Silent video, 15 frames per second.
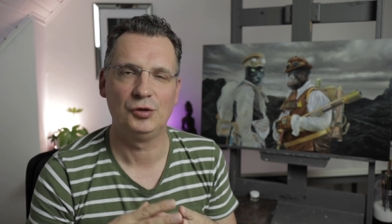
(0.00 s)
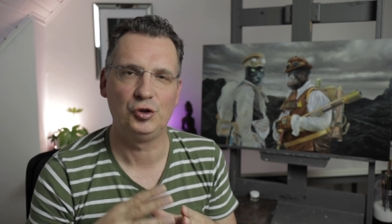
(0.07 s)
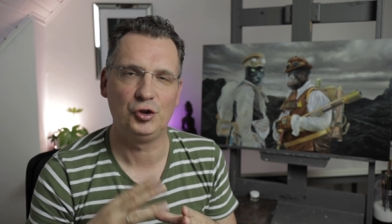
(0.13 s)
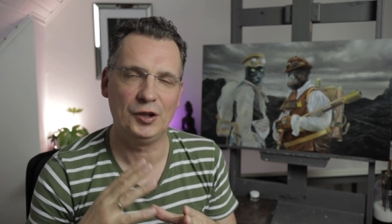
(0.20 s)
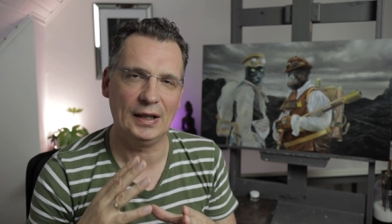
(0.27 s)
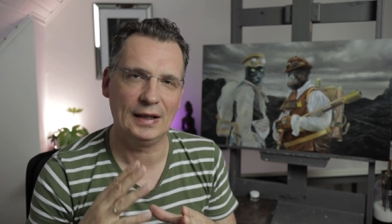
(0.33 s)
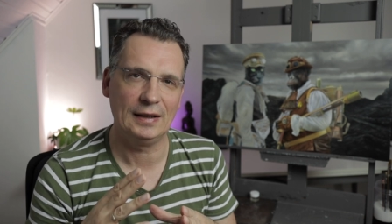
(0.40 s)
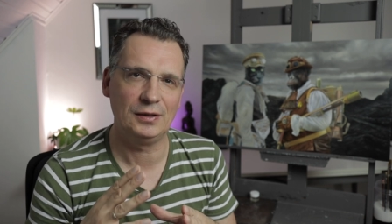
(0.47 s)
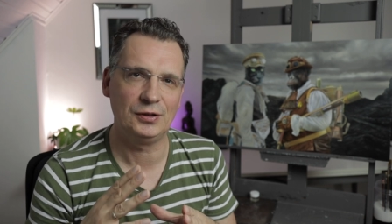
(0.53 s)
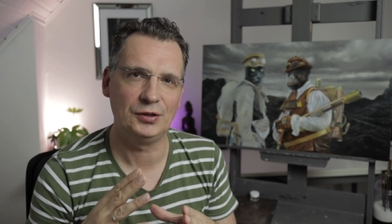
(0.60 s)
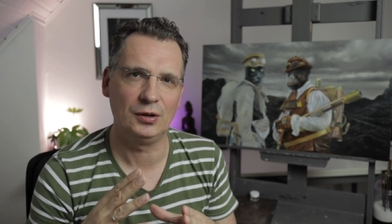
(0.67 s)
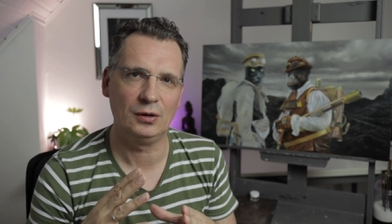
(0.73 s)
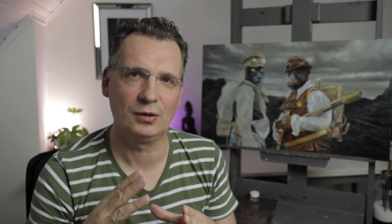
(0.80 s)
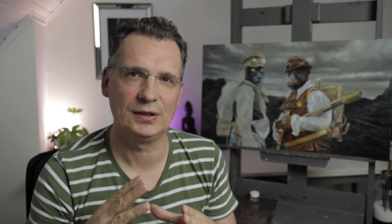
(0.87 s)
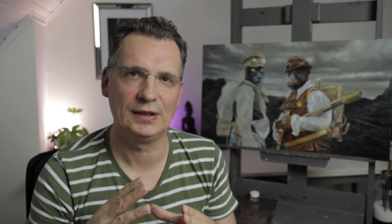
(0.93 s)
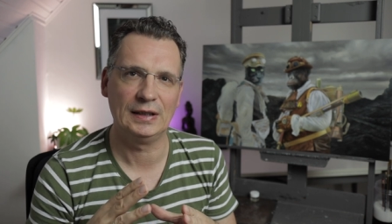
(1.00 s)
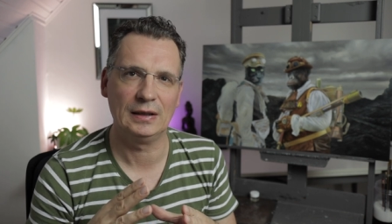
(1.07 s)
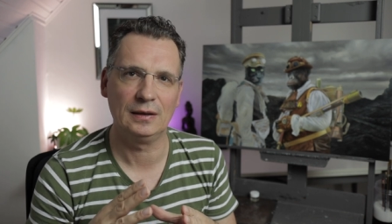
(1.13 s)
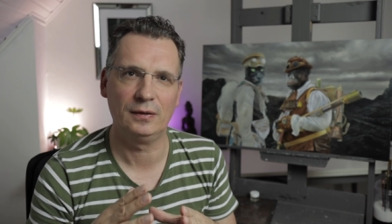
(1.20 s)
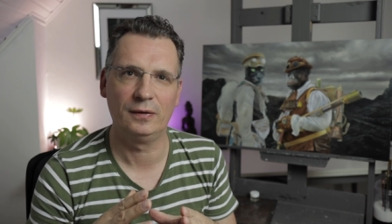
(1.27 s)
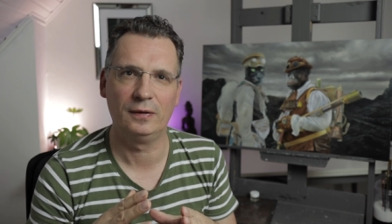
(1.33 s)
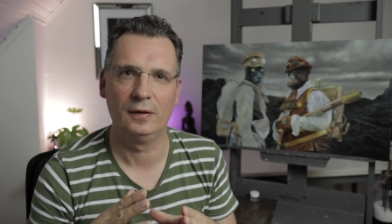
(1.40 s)
Challenge
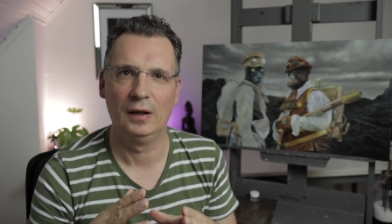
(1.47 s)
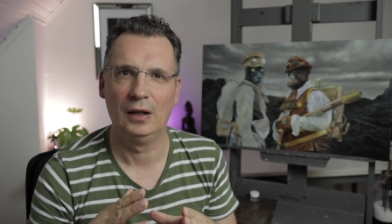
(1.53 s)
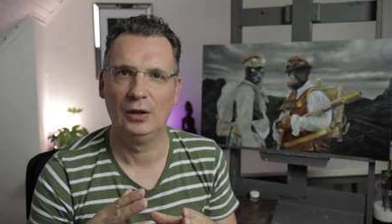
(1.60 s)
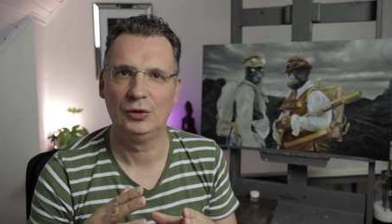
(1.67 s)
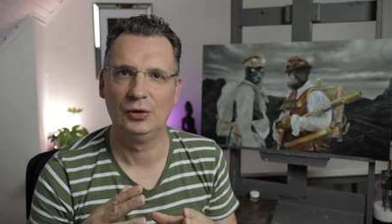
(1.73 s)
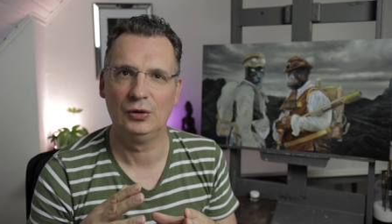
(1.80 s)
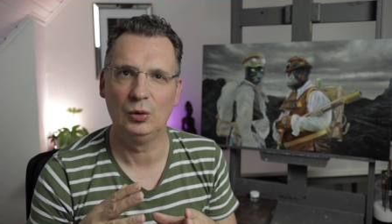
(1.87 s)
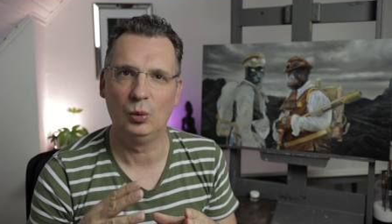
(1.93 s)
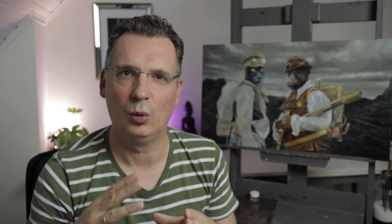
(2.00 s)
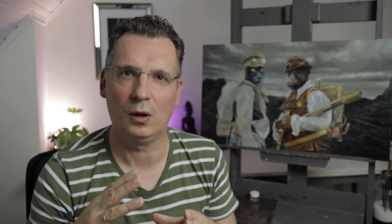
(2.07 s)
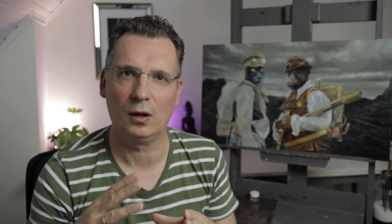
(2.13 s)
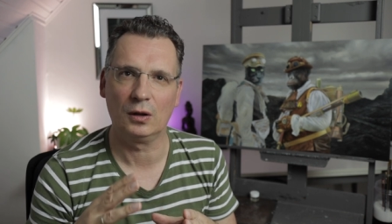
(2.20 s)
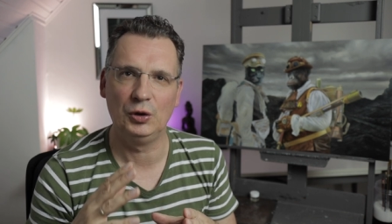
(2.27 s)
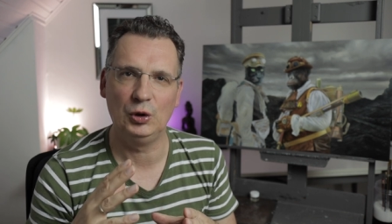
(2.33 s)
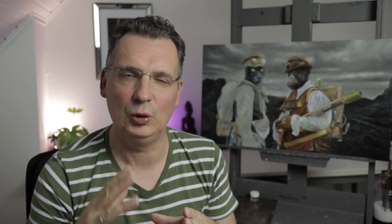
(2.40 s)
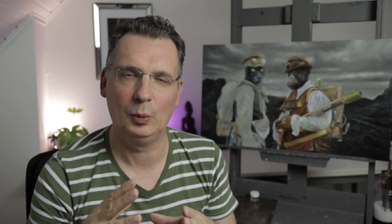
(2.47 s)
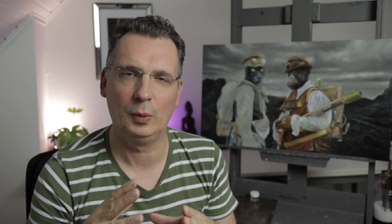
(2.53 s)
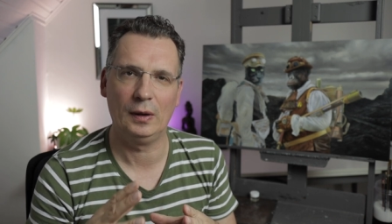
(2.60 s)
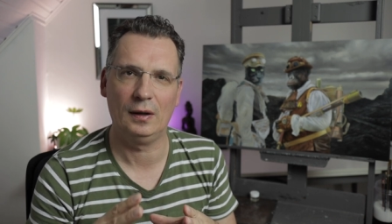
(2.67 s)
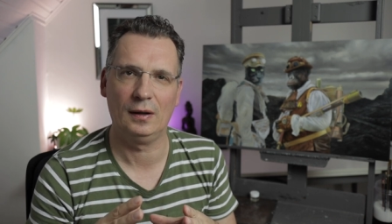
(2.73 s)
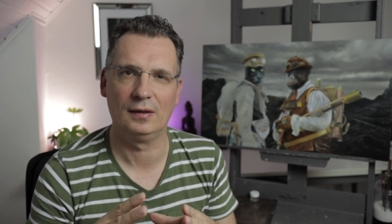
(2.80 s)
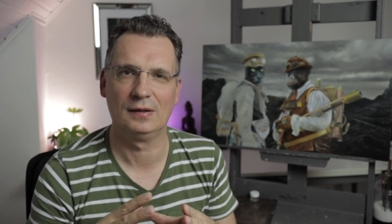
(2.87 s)
yourself to walk new
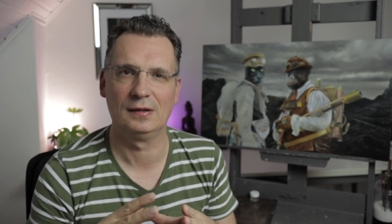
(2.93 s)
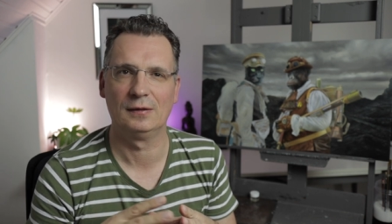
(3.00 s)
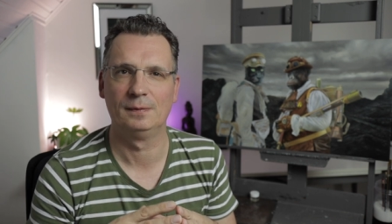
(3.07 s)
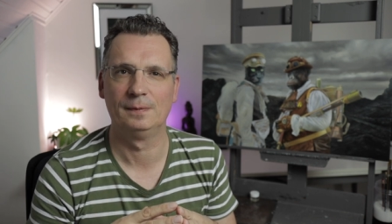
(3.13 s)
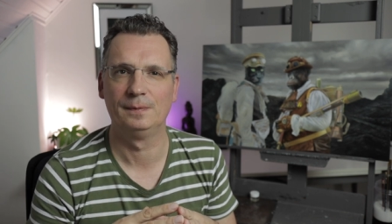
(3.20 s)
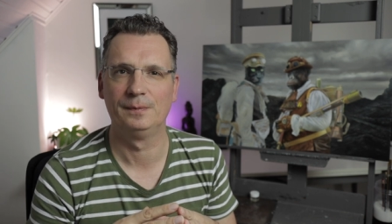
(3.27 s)
paths.